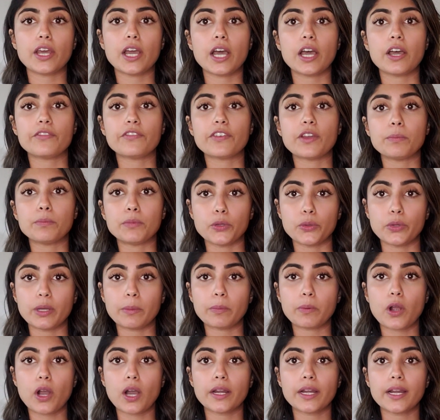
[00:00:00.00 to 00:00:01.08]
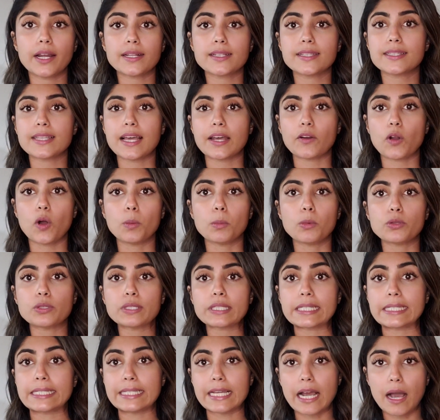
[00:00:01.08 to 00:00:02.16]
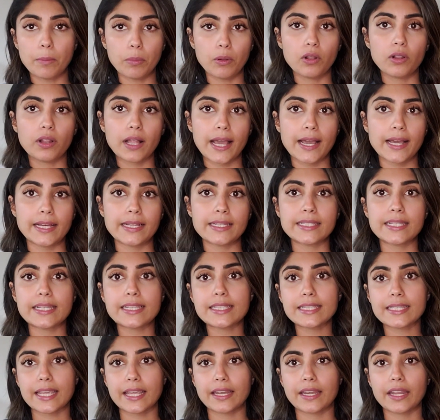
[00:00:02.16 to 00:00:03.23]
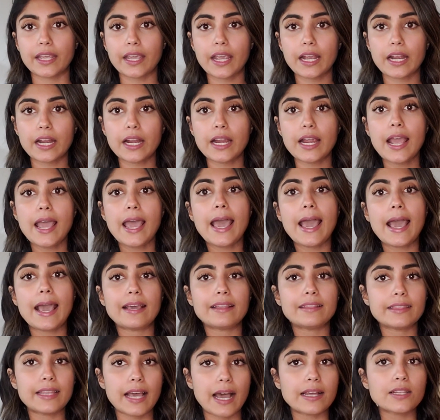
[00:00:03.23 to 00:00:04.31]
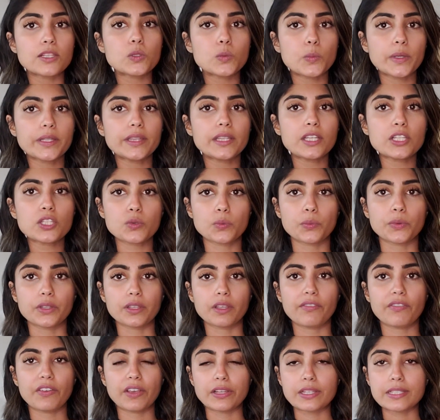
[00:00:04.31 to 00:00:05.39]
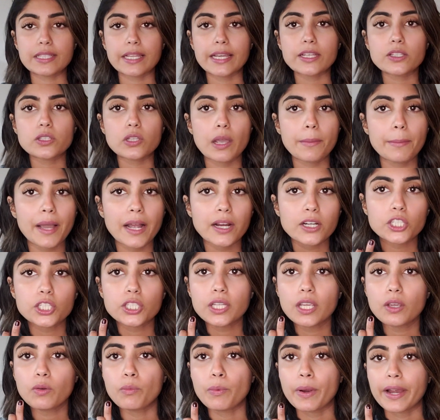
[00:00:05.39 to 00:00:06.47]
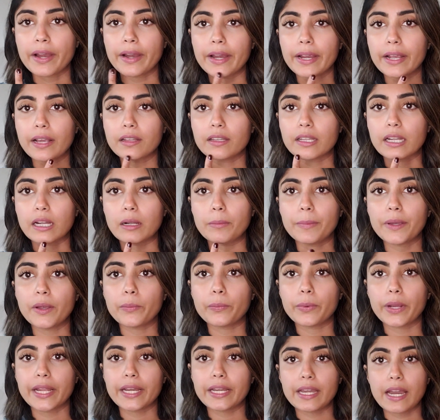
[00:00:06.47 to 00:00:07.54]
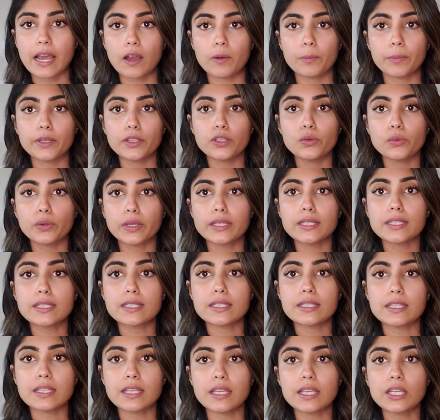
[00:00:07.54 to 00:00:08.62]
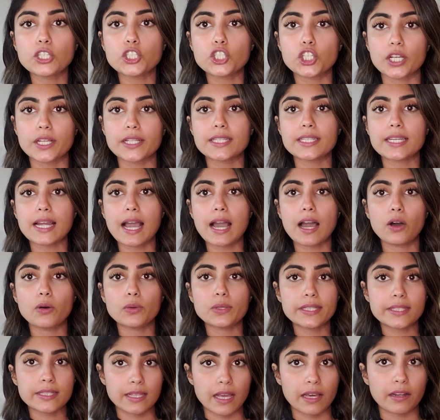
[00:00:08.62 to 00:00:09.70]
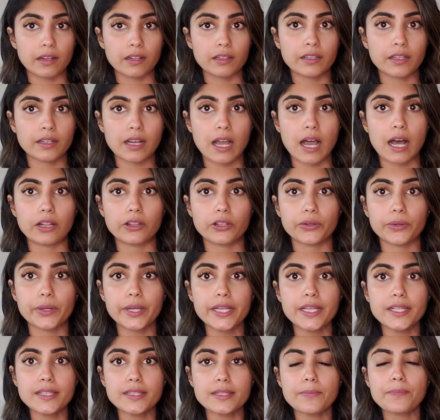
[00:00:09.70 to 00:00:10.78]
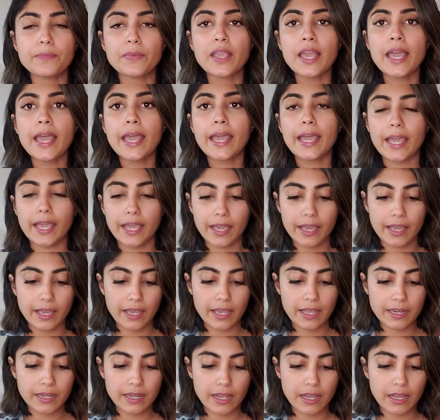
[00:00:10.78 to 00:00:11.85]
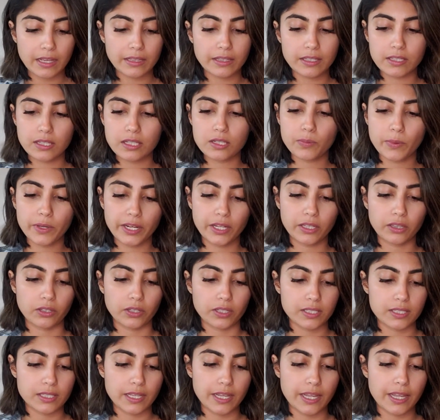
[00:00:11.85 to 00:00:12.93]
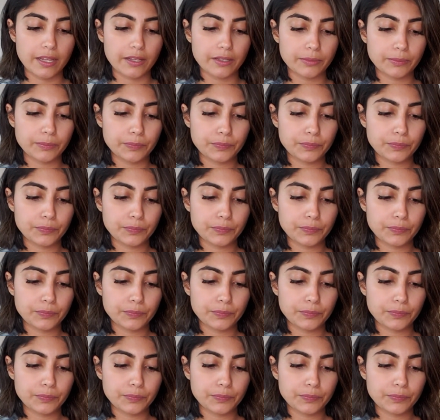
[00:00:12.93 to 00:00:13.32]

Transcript: of beauty products that almost double as skincare, and that's what this really feels like. So I'm actually wearing a little bit right now, but you can see just how subtle the color is, and this is what it looks like.